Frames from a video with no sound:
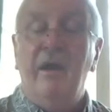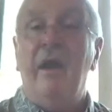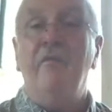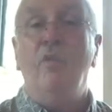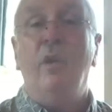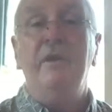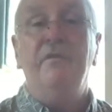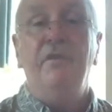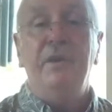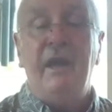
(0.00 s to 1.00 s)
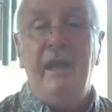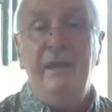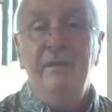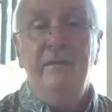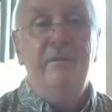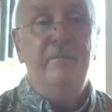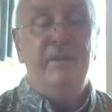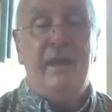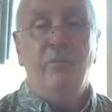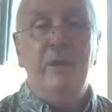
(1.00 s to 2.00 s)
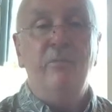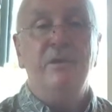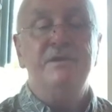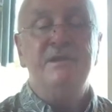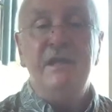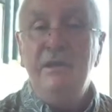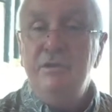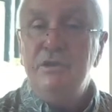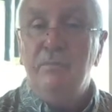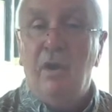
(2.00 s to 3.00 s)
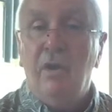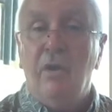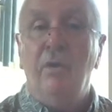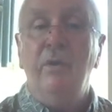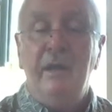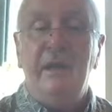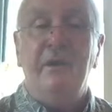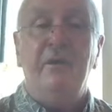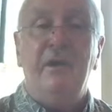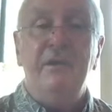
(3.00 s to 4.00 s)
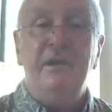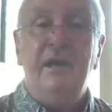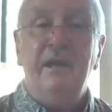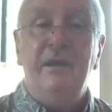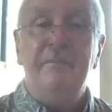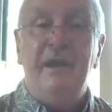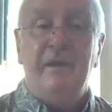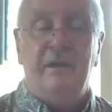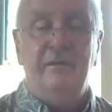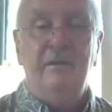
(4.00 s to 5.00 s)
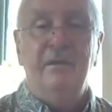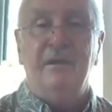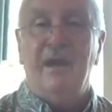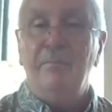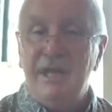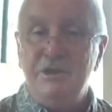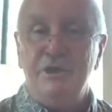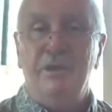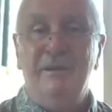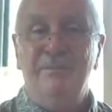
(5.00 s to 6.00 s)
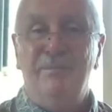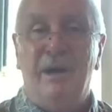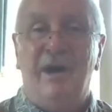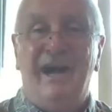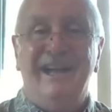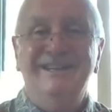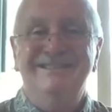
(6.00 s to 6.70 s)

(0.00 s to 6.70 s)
Have a wonderful day, and we will see you tomorrow here on the Daily Manna. God bless you. Bye bye.